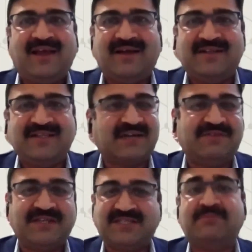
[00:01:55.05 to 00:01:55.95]
uh,
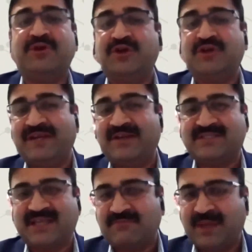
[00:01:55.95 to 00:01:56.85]
discoveries that Purdue
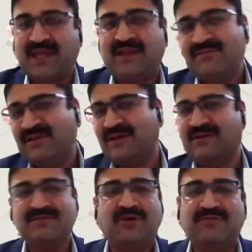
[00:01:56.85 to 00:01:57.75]
inventors have made
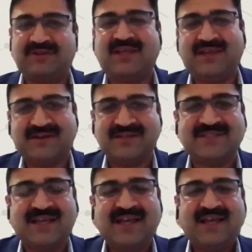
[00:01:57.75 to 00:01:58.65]
uh, over the
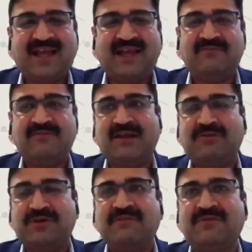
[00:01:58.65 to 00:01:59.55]
years. And we are
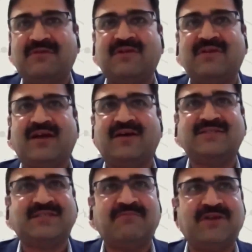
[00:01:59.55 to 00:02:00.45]
looking for
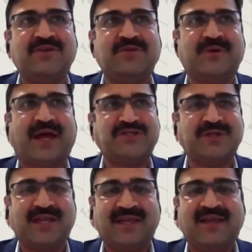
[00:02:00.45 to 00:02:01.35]
uh, someone to
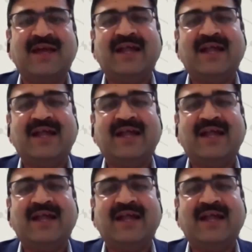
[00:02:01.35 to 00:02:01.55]
actually